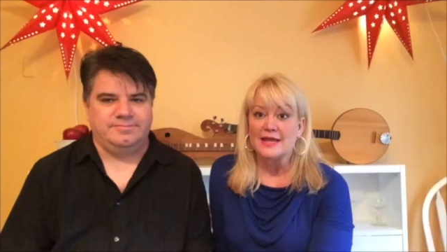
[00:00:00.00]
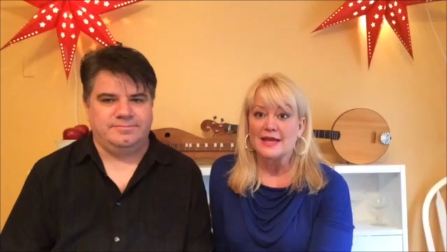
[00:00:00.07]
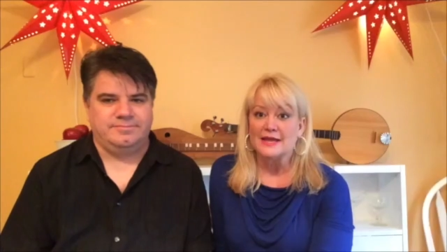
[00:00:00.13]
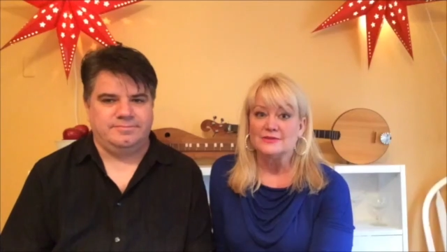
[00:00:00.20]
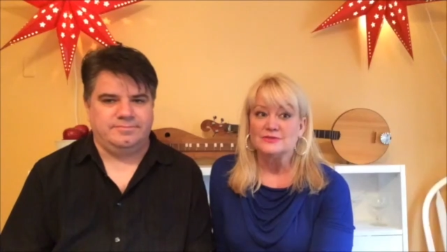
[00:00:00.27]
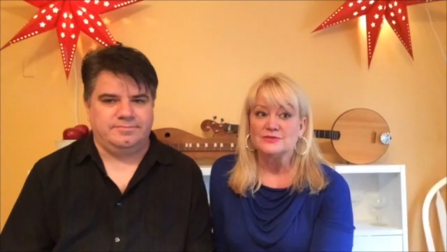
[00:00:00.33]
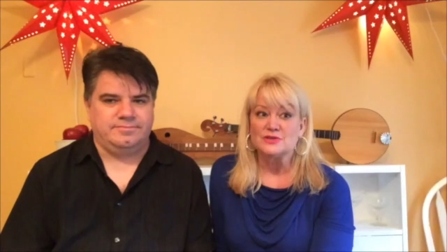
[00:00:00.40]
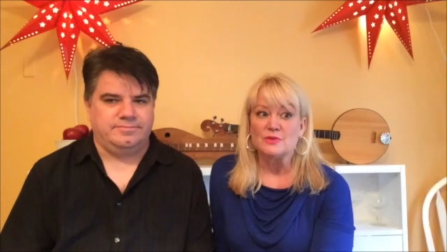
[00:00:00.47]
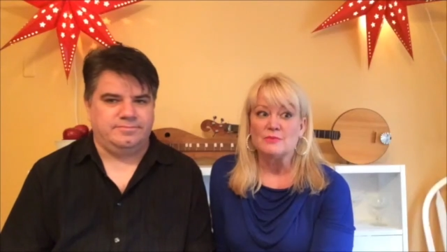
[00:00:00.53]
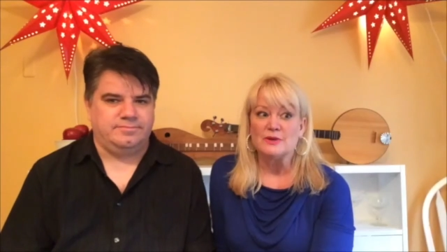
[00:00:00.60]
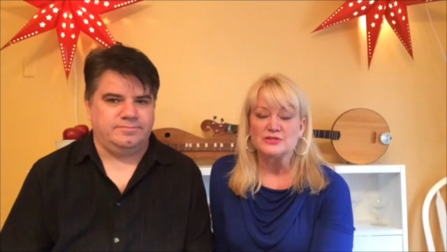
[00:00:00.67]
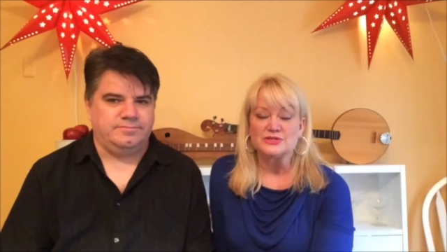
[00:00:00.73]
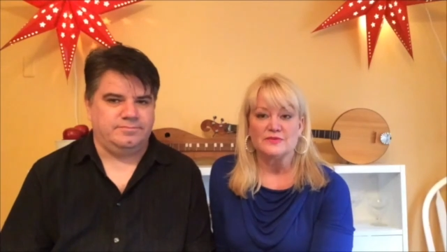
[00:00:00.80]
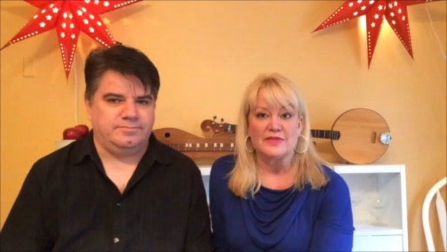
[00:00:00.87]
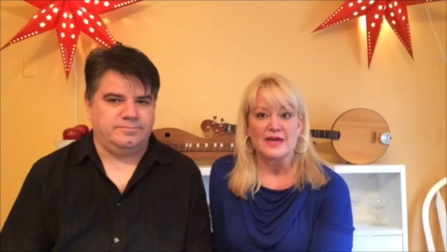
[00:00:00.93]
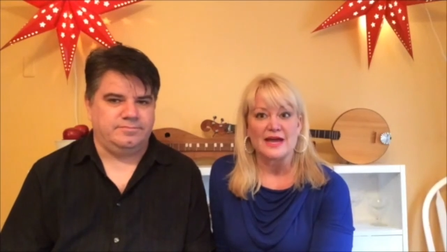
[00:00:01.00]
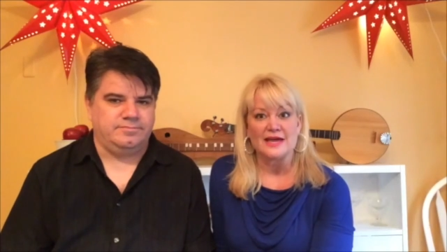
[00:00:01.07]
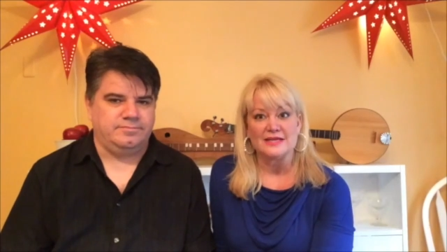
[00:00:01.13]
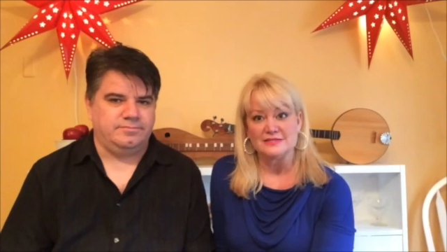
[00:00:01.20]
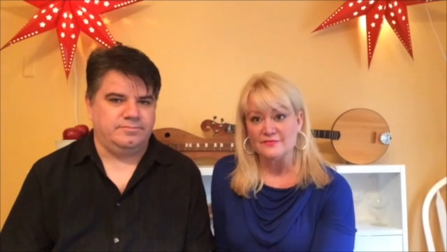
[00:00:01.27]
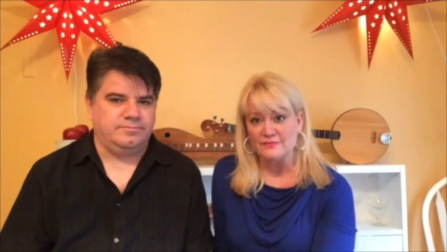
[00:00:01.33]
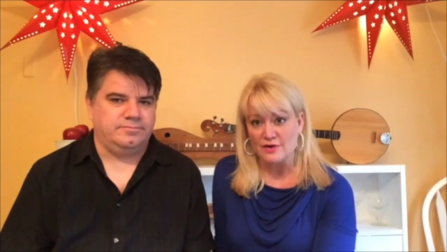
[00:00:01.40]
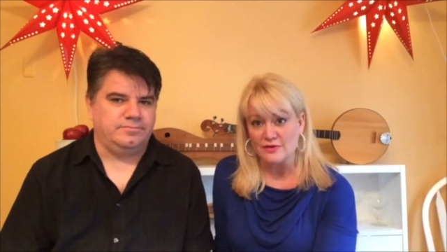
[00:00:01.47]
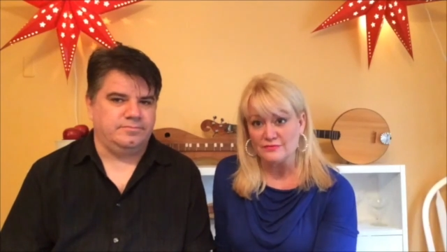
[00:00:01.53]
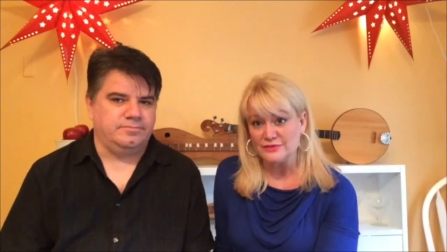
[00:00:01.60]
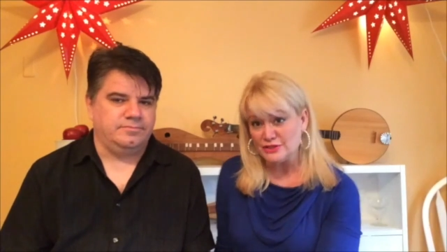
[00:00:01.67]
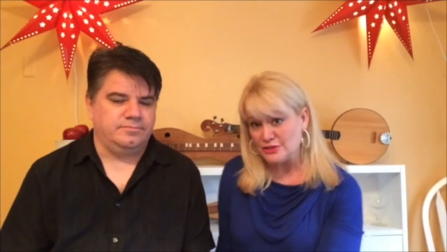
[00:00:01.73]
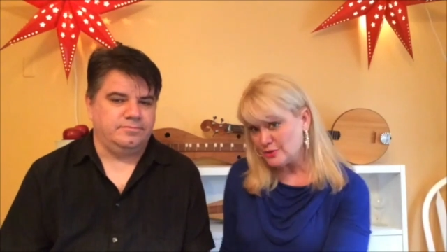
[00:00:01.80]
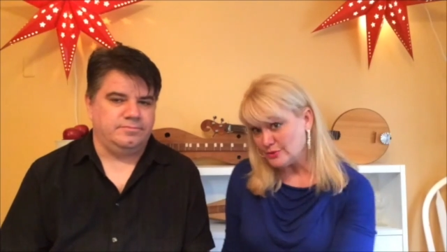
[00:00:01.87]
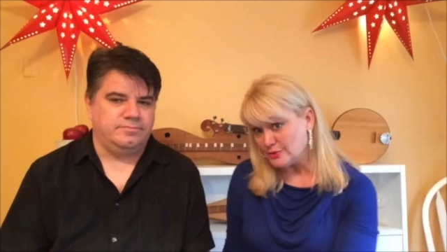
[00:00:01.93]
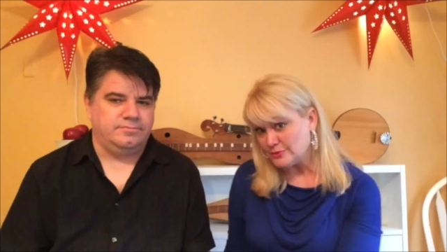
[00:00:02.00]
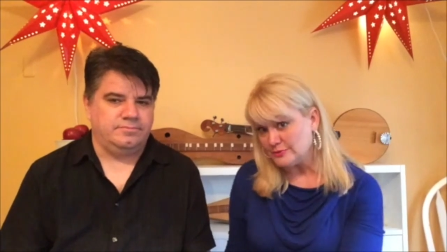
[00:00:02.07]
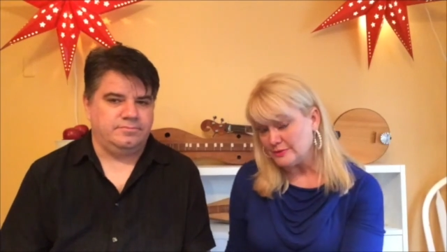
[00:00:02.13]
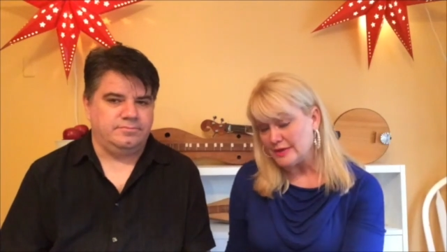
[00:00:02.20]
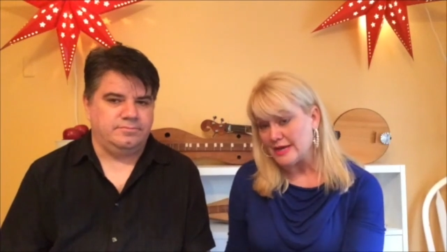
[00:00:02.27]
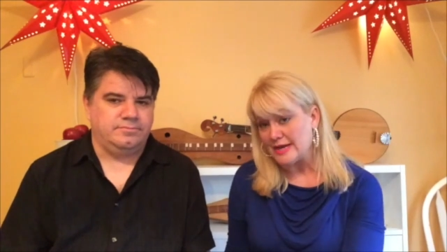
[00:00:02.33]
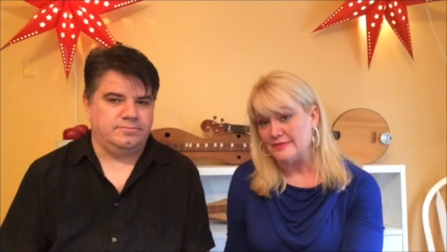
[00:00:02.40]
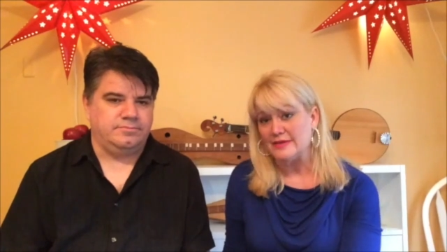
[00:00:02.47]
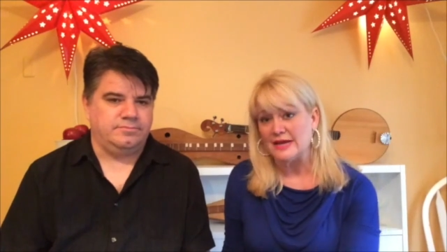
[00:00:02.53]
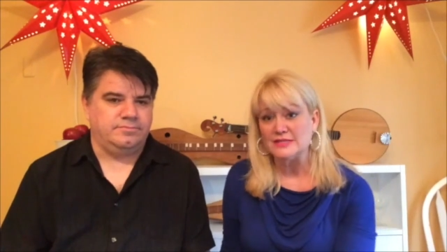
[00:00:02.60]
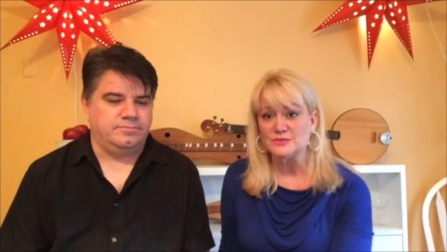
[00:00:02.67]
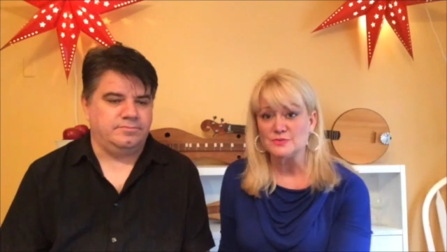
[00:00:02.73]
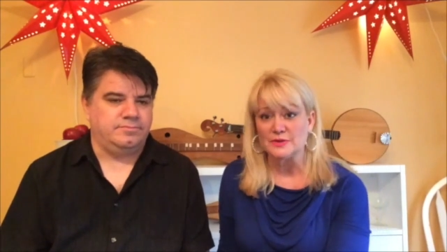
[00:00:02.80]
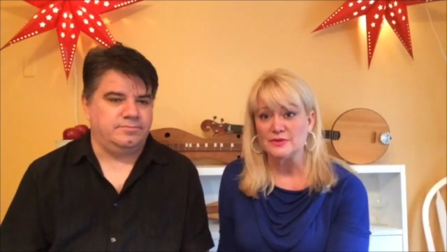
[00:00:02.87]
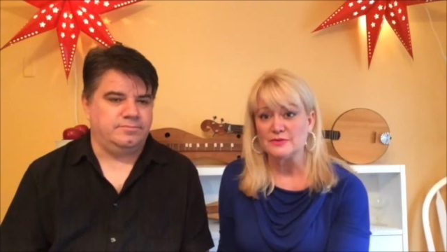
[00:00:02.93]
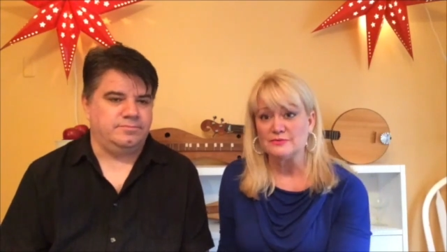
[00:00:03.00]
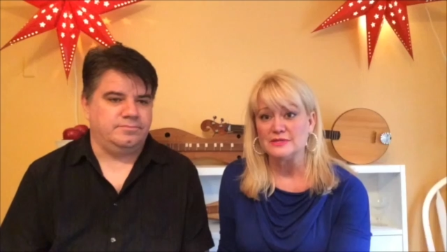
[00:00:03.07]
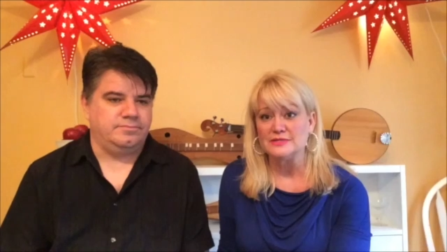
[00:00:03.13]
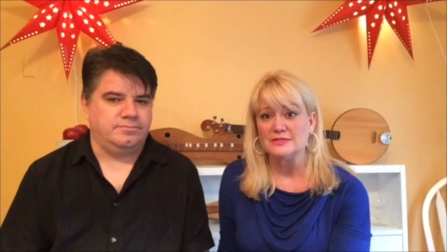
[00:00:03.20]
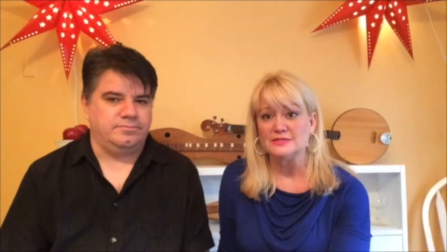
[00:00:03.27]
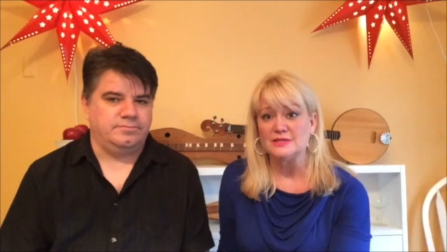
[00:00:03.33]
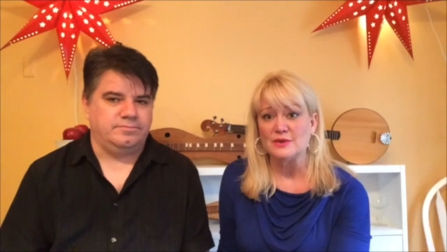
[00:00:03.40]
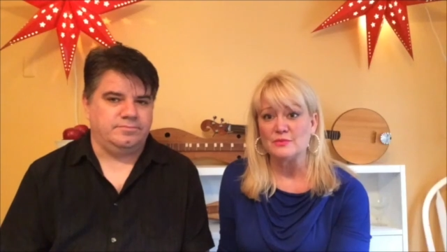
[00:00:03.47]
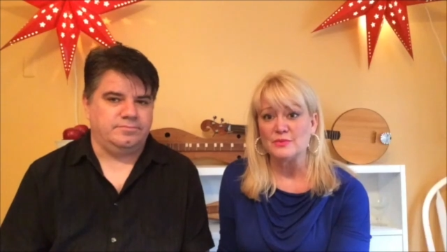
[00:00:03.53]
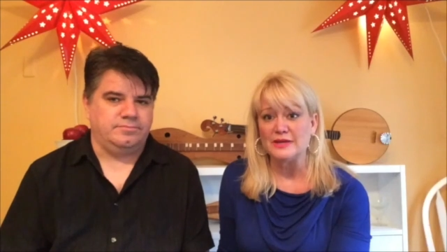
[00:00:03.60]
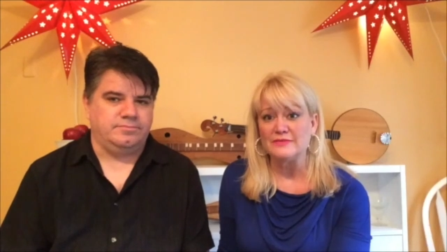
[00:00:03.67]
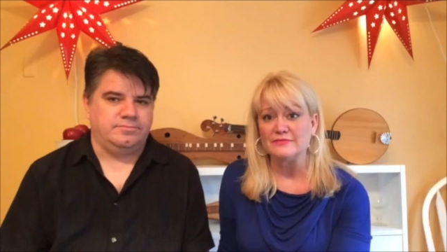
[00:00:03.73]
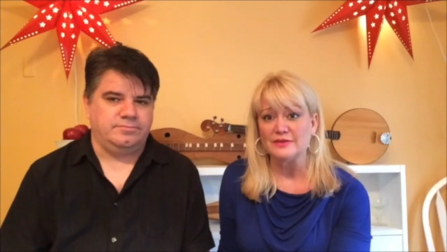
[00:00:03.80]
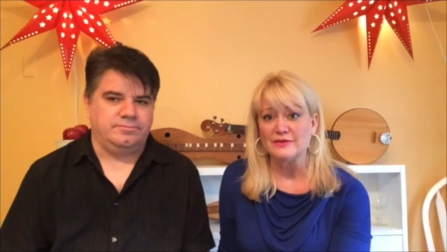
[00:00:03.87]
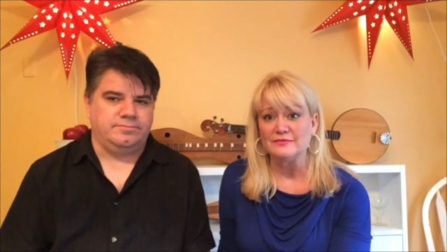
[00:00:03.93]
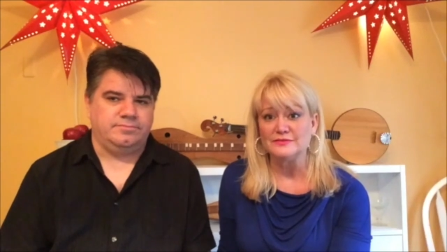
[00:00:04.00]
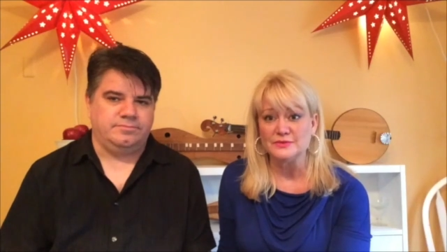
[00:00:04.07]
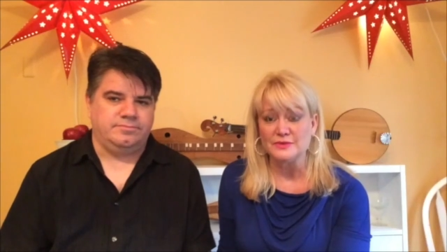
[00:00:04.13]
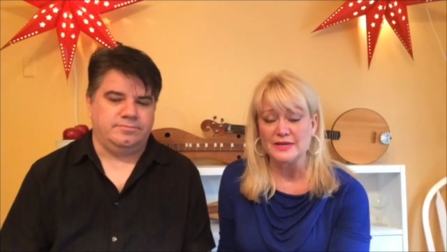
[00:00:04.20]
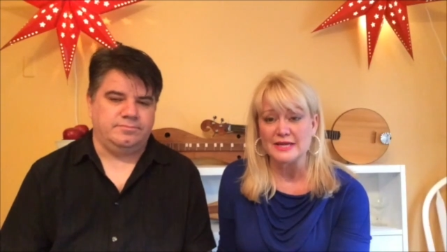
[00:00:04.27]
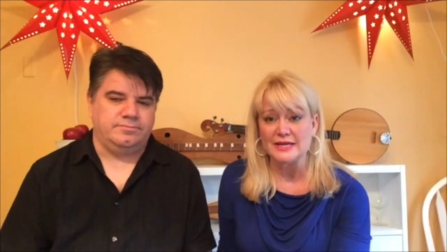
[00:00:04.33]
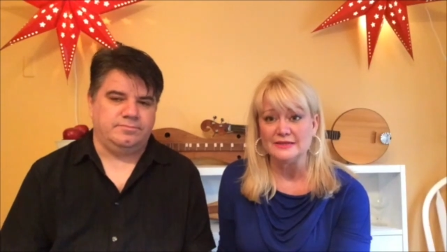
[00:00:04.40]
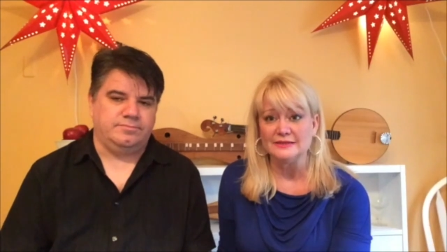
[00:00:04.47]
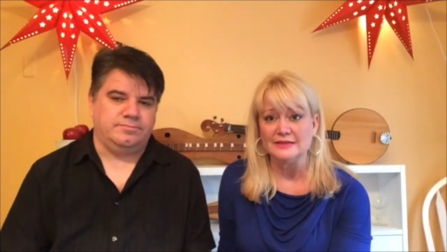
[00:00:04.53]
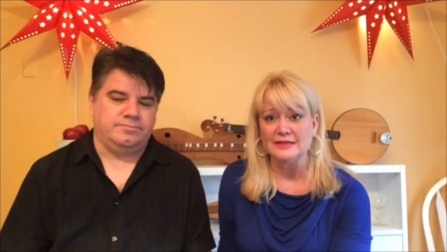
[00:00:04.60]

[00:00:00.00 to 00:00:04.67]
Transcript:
Speaker 1: And so much of that has involved you. And that's one of the reasons that we've loved doing it.